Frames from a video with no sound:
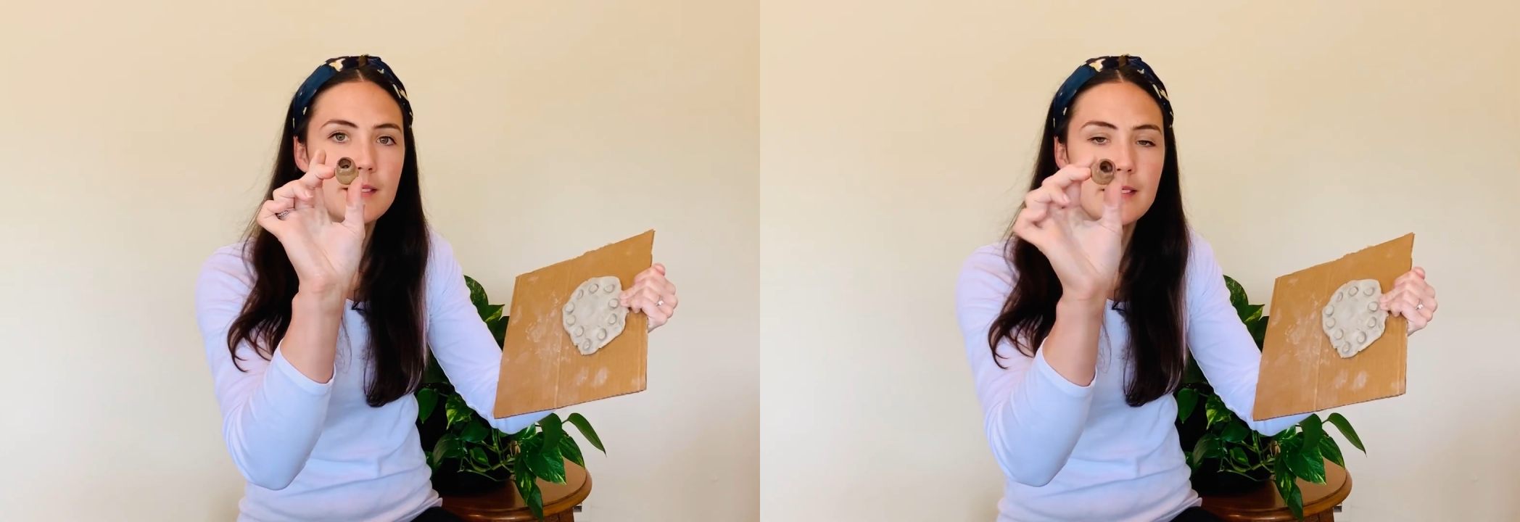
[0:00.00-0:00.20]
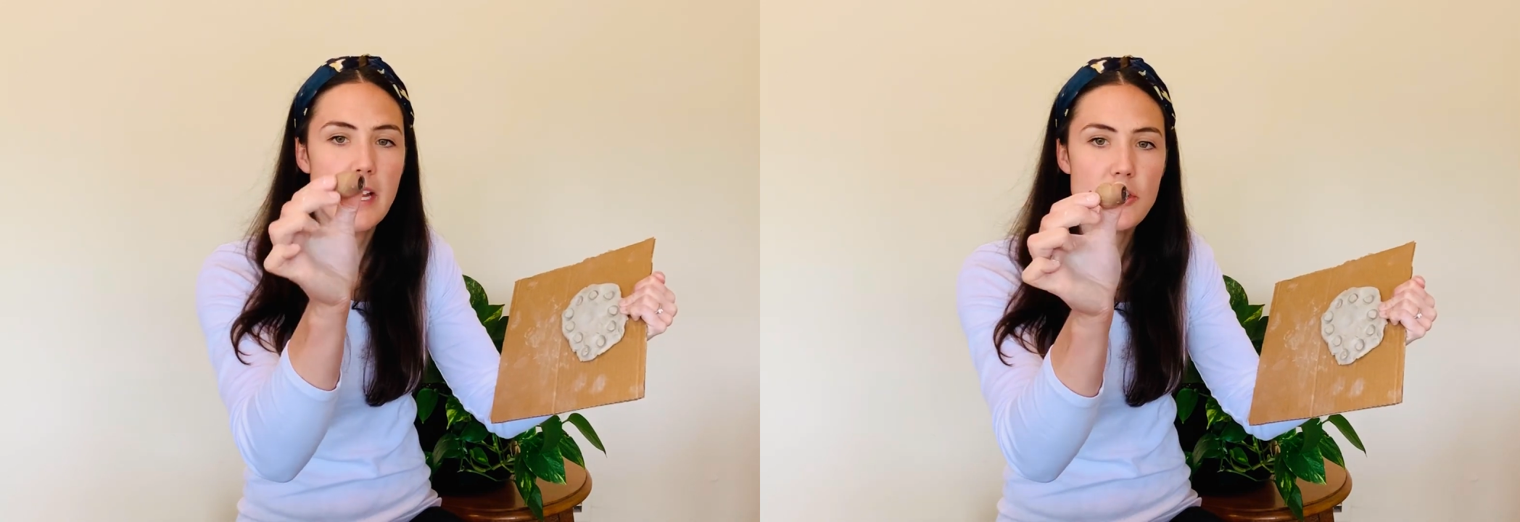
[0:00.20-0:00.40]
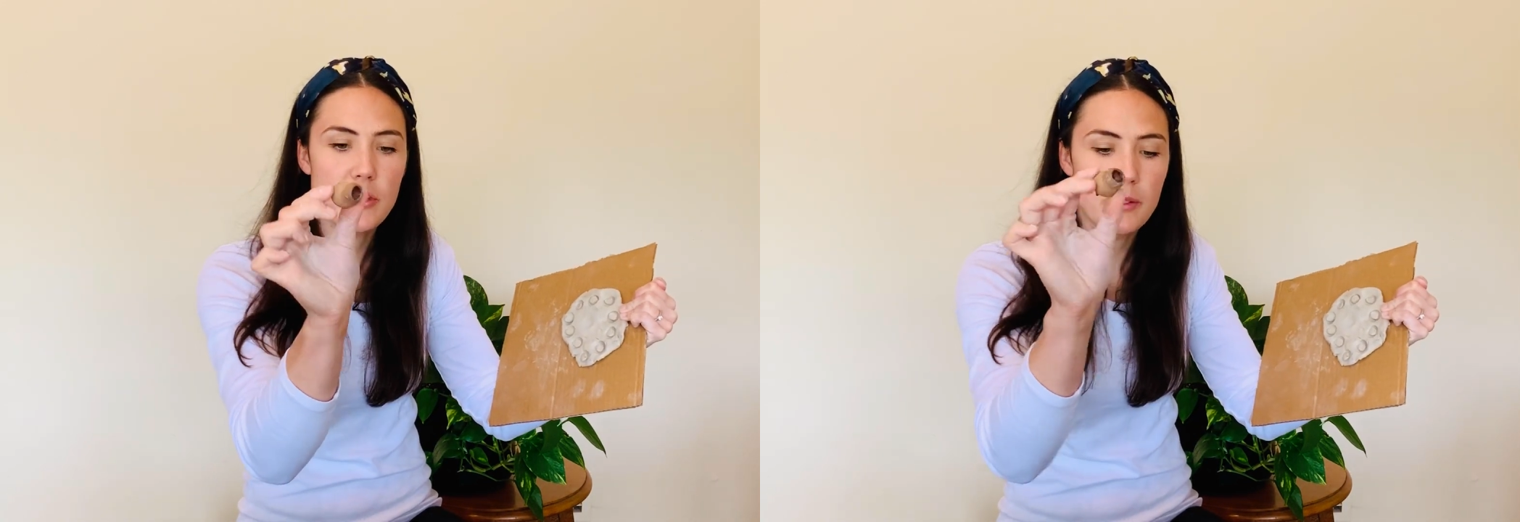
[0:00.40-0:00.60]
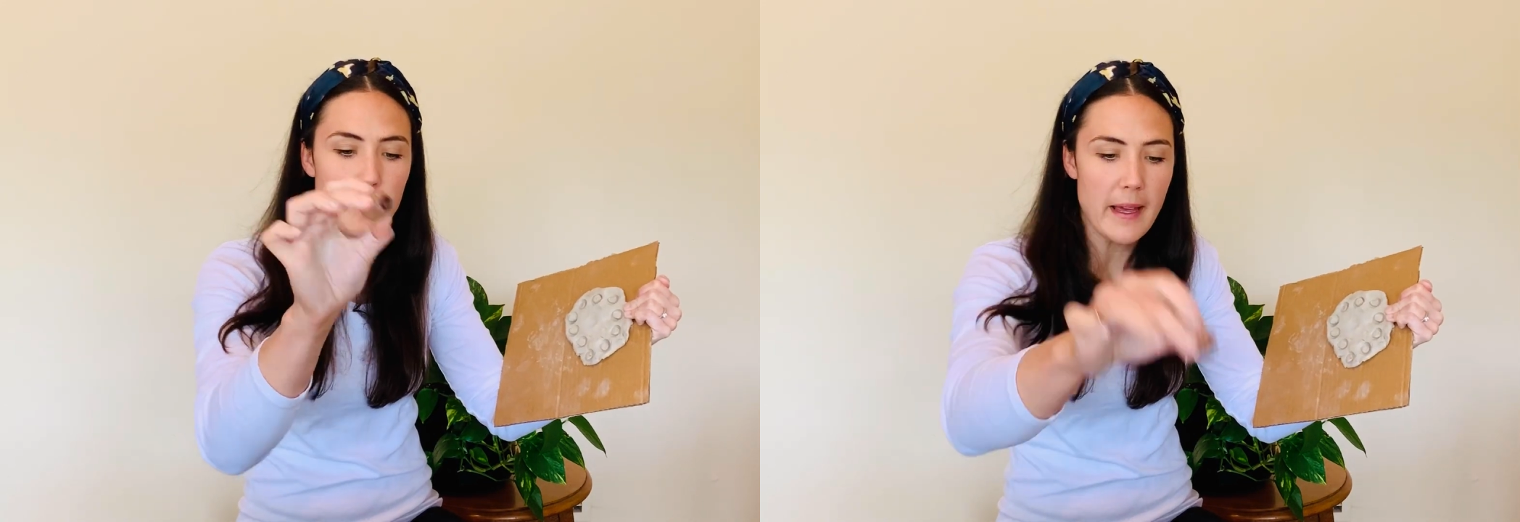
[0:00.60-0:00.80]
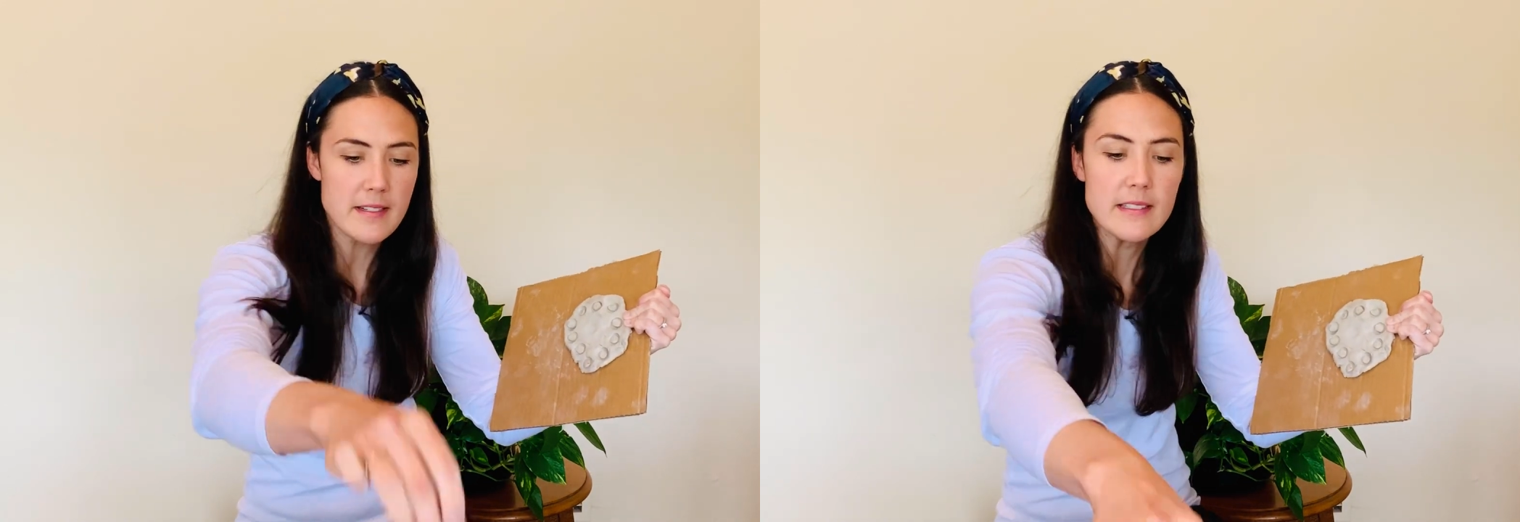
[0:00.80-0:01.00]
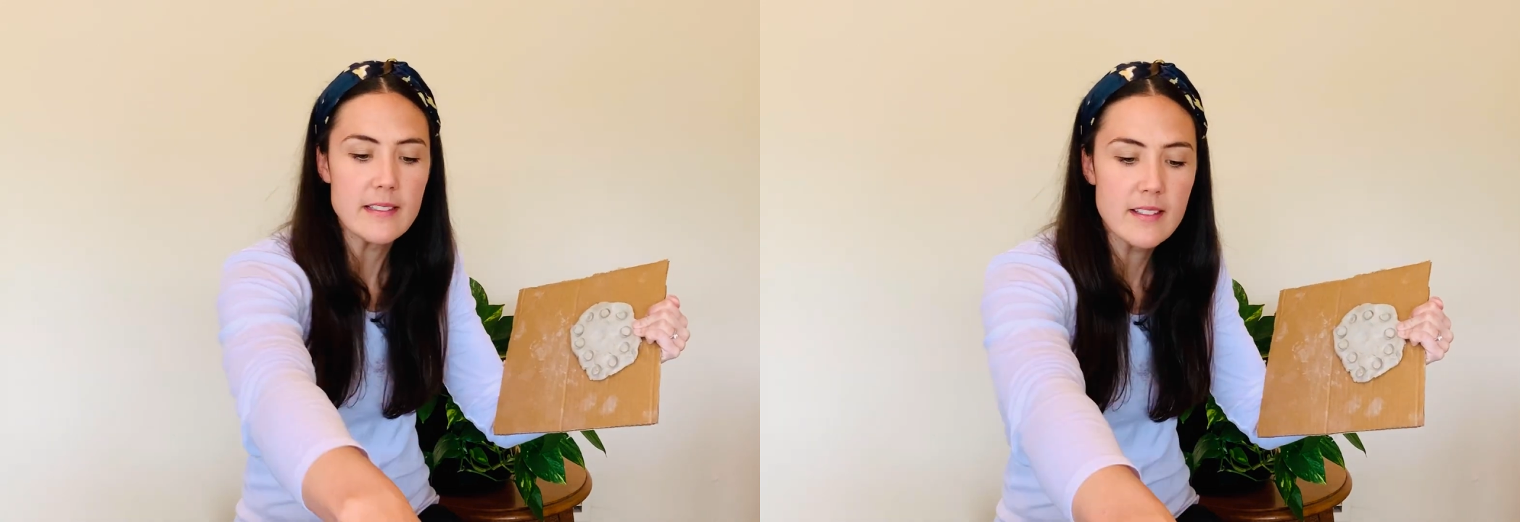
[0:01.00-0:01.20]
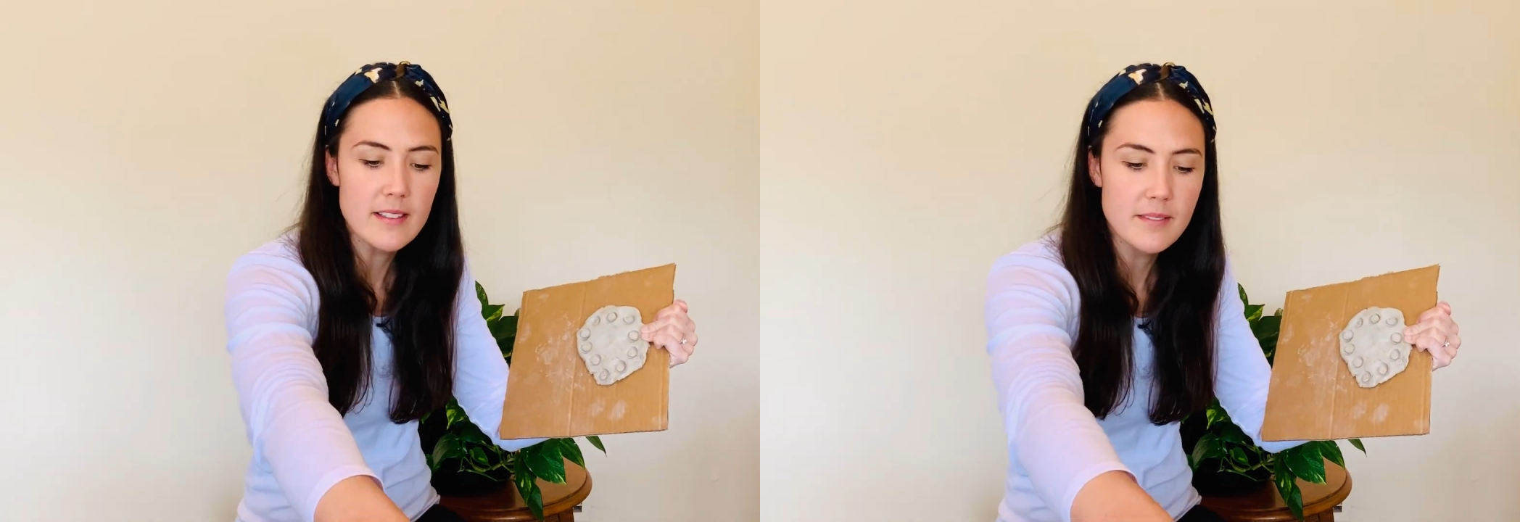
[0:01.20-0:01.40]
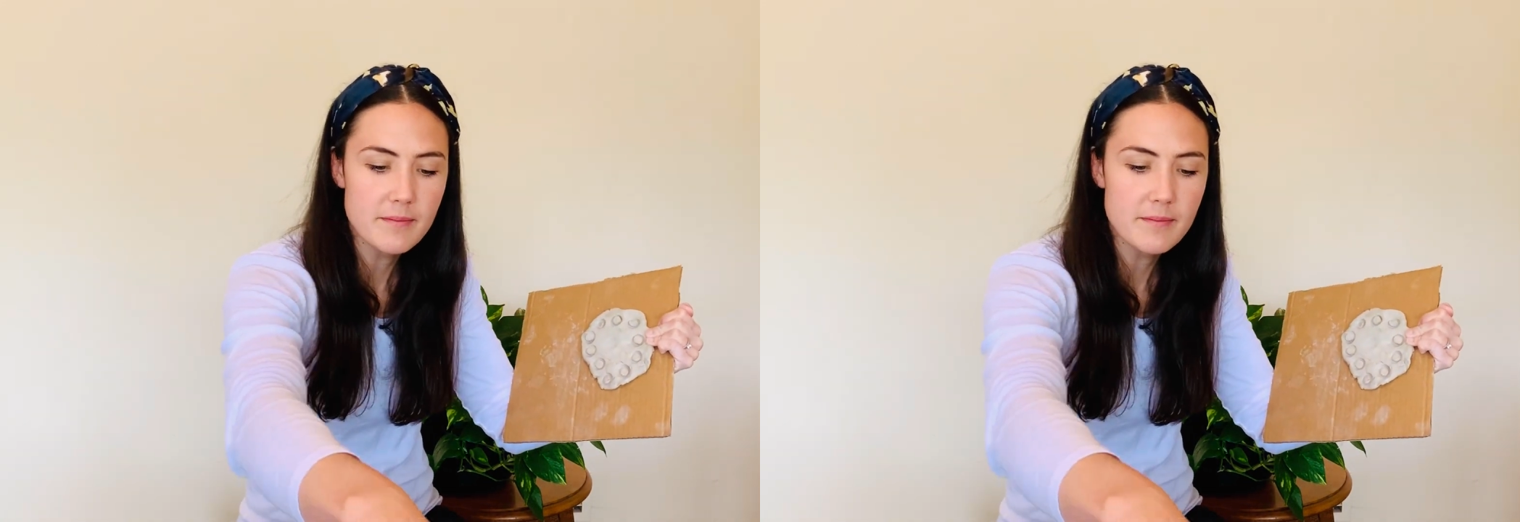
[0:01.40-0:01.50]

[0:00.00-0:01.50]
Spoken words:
Nature's patterns.